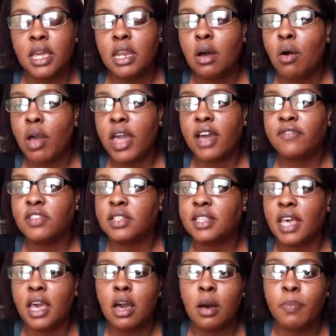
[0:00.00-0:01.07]
it don't have to
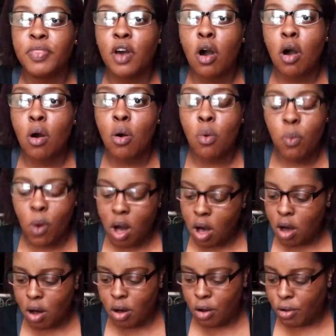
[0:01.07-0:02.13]
take up the whole
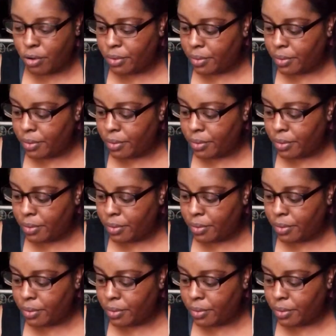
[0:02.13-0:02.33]
wall,